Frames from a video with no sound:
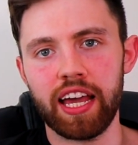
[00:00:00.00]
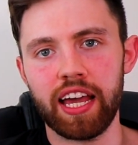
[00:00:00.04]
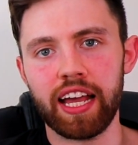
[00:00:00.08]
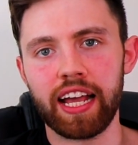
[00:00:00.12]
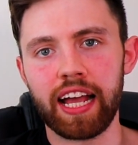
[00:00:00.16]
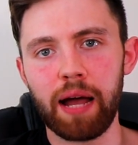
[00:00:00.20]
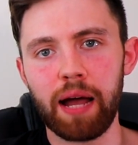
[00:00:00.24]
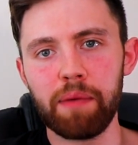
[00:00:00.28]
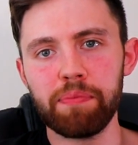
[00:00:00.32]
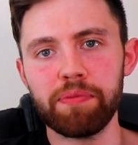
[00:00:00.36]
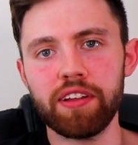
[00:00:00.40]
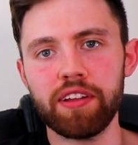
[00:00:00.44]

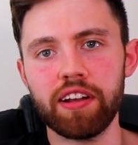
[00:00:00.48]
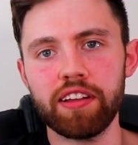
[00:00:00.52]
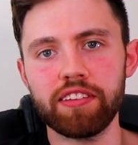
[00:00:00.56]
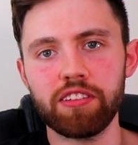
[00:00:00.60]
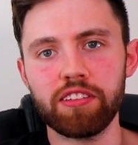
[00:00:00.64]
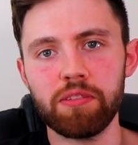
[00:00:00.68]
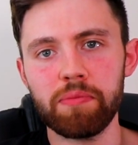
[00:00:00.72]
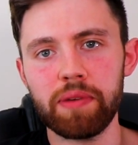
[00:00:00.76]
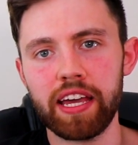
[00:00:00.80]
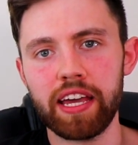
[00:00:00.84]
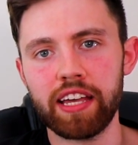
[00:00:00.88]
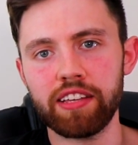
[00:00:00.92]

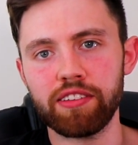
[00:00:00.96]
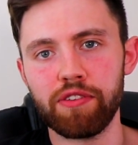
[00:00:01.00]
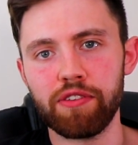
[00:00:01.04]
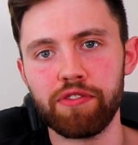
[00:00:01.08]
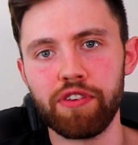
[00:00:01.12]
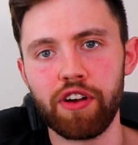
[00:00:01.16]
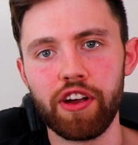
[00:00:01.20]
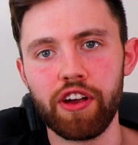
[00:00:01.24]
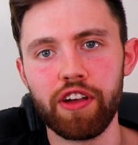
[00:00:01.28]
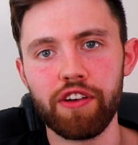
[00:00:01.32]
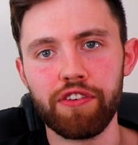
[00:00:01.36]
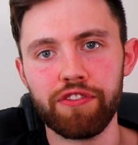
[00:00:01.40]
Capitalism is a
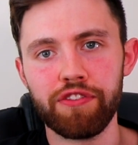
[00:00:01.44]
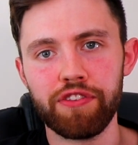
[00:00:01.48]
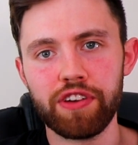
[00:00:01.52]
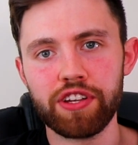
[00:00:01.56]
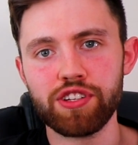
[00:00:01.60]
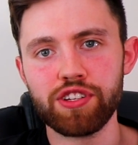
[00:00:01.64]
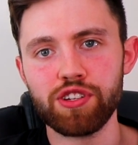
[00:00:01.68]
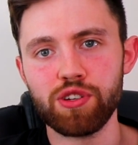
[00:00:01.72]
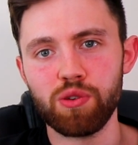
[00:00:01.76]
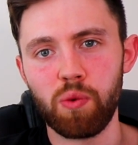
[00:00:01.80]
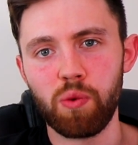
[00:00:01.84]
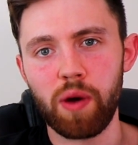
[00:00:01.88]
very
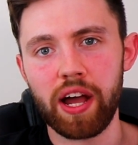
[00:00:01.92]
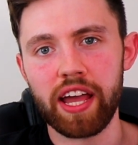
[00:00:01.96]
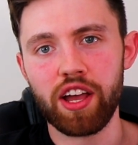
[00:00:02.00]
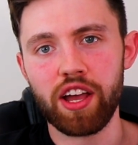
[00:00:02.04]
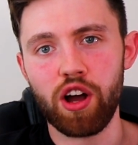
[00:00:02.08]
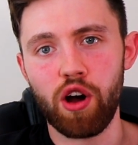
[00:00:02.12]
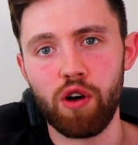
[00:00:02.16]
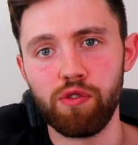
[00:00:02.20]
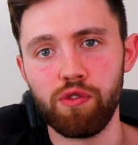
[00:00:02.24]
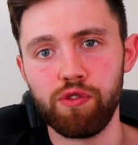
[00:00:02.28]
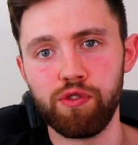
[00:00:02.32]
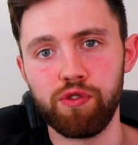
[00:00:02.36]
efficient way
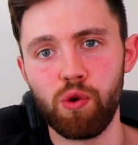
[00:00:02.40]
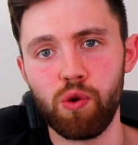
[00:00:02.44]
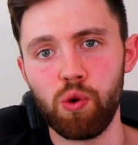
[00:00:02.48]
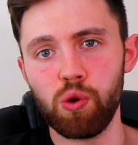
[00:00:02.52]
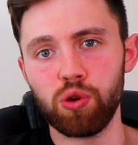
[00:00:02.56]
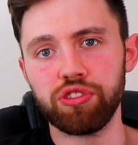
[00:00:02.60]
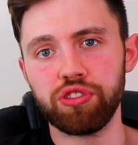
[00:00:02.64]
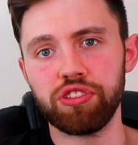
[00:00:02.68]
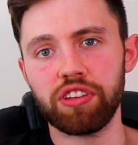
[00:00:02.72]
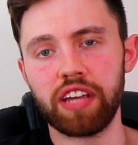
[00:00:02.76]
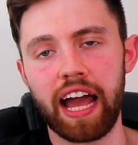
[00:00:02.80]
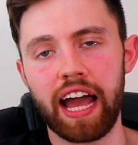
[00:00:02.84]
of
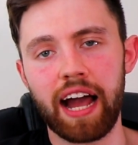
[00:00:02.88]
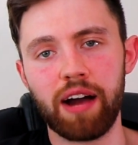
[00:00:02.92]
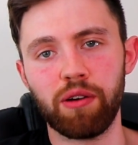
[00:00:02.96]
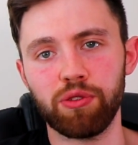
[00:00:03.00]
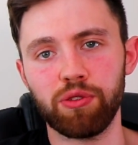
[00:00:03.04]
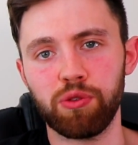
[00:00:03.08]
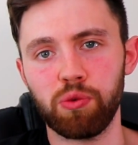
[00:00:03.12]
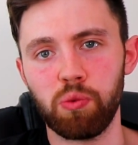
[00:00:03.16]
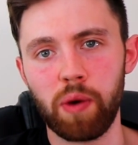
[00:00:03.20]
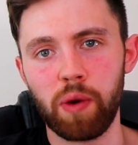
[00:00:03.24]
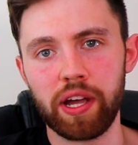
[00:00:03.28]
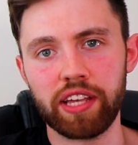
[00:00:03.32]
forcing
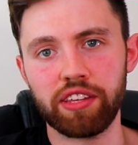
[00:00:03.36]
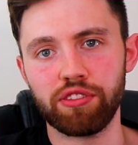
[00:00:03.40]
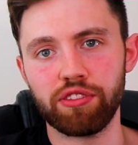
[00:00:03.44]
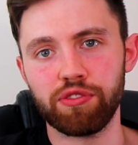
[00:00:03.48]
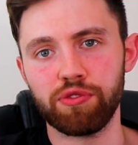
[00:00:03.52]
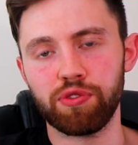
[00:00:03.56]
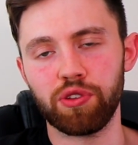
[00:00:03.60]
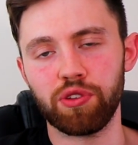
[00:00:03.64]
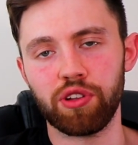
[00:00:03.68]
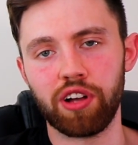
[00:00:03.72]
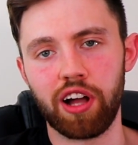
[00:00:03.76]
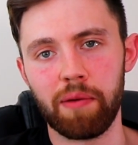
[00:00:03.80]
out
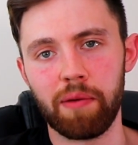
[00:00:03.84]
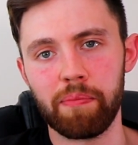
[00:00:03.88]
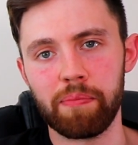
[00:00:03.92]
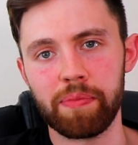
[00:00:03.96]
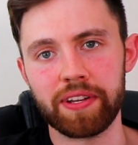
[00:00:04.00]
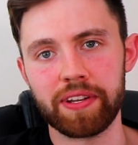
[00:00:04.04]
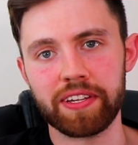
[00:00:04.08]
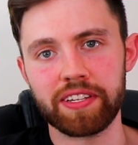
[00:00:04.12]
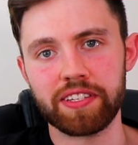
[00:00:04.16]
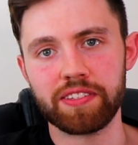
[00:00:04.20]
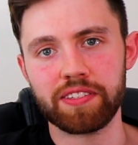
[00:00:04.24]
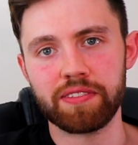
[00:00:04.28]
wasteful
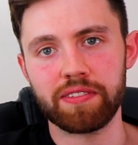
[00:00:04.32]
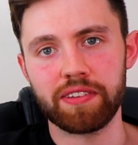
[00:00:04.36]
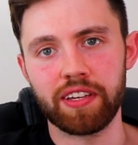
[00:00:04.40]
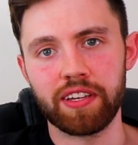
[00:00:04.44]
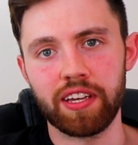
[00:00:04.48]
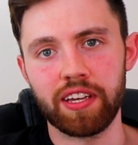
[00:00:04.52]
companies.